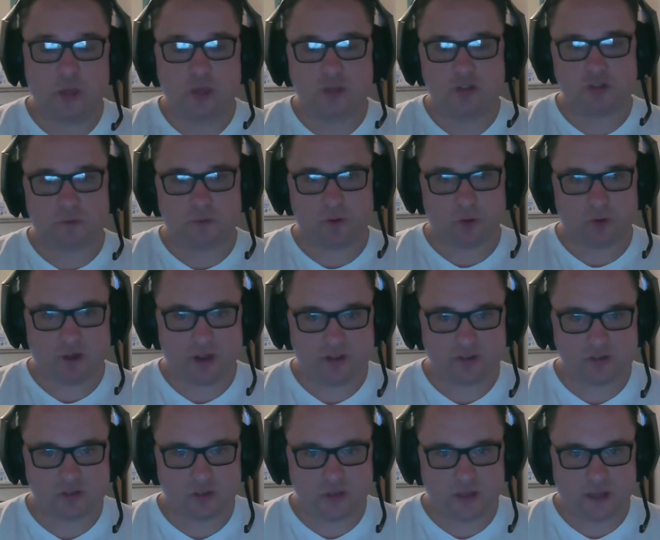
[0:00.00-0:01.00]
will be on
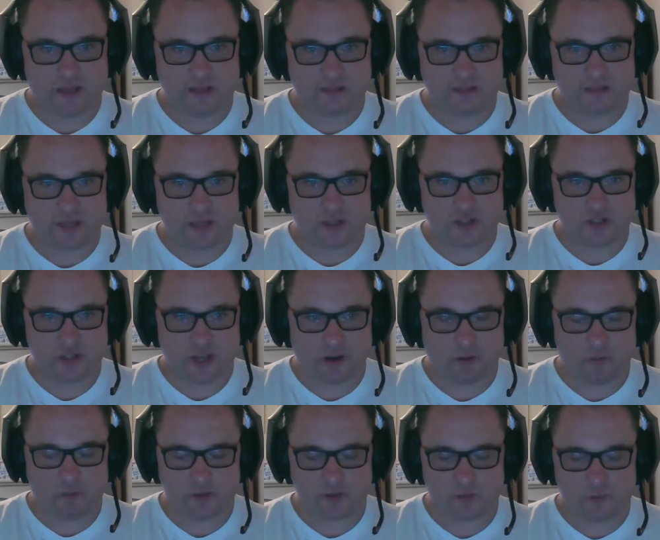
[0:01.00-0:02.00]
his
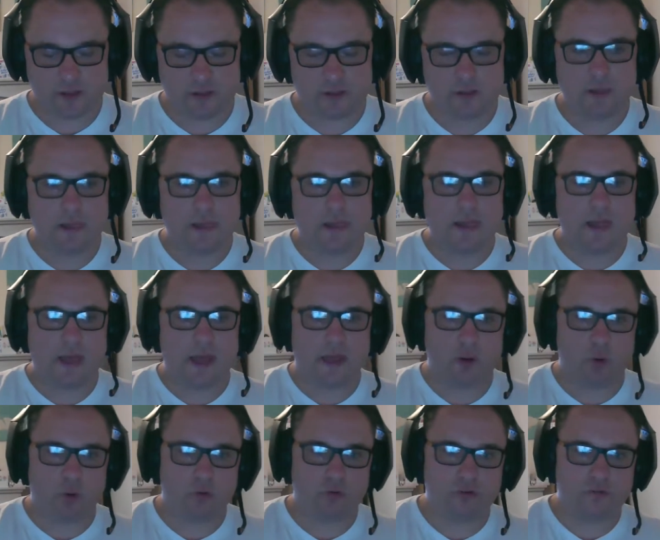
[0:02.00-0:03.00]
channel as well, and
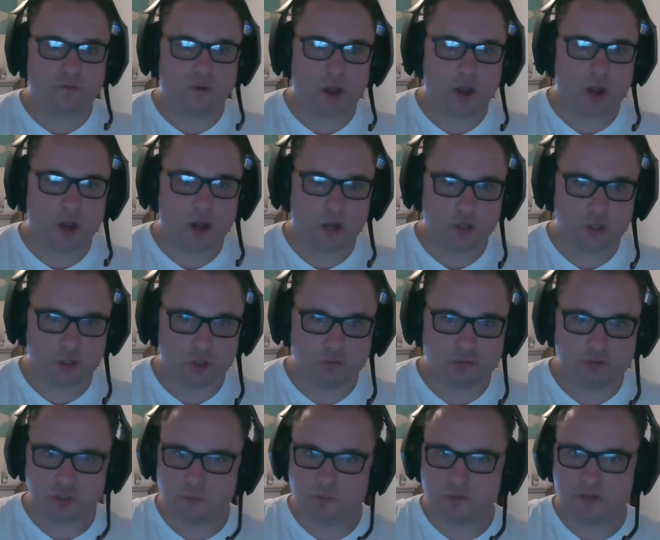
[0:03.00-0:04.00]
also via our
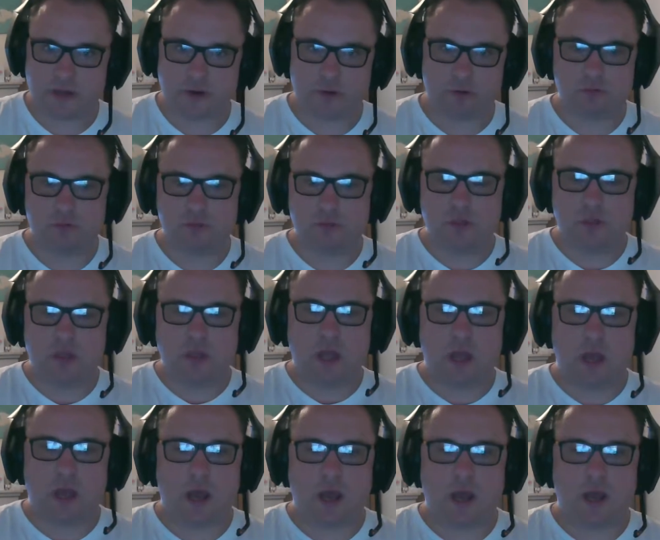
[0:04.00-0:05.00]
YouTube channel,
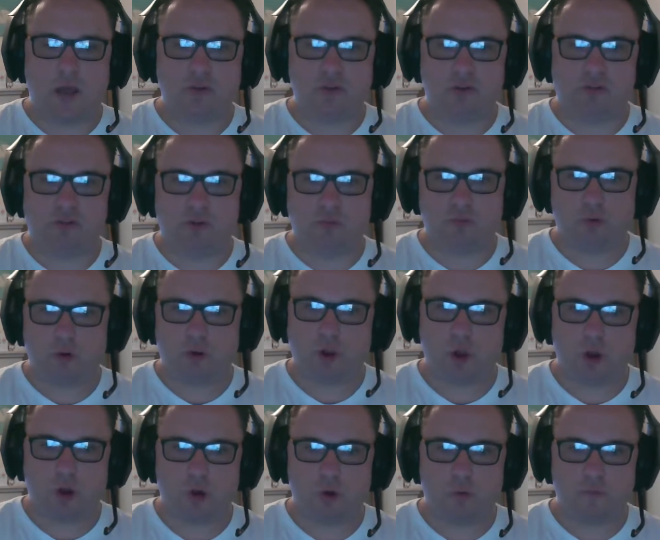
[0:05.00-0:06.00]

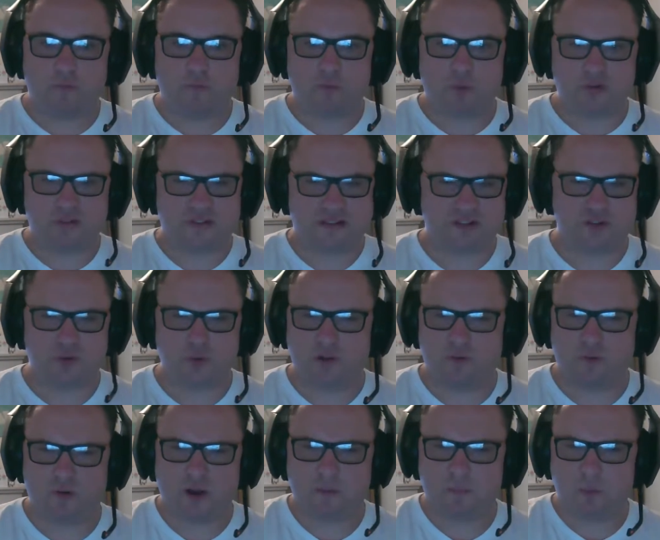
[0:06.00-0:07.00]
youtube.com /the
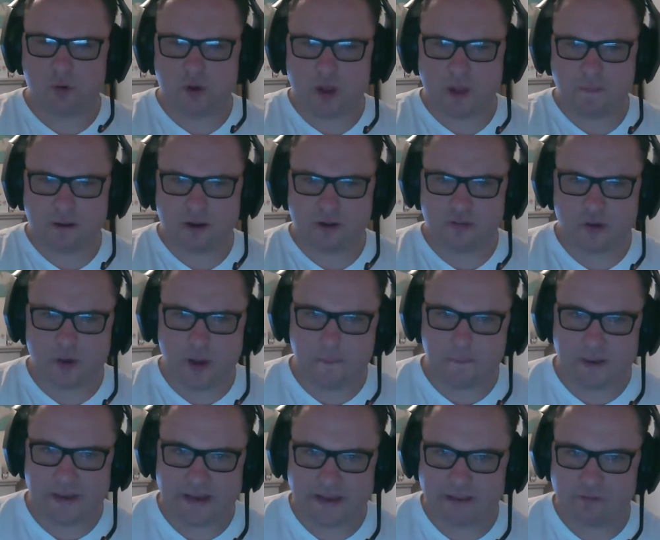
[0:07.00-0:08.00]
24-hour board game marathon,
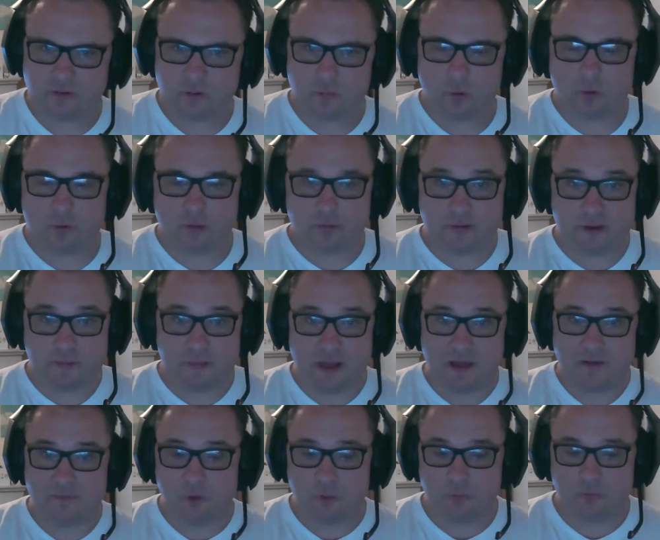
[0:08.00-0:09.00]
I believe. So we're on 3
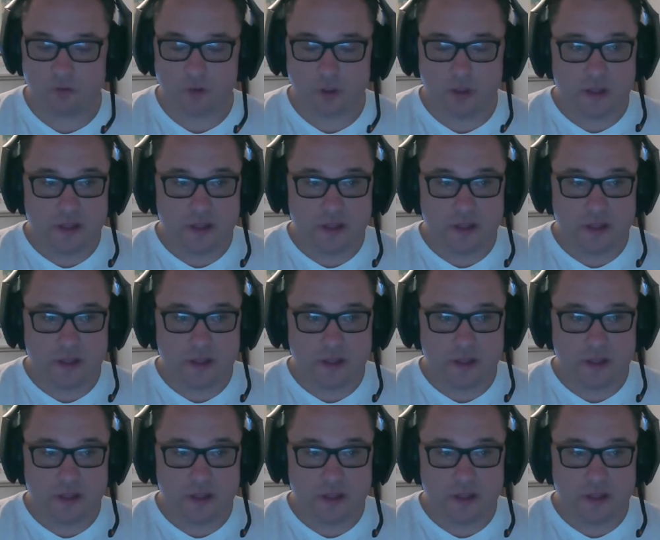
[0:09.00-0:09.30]
platforms.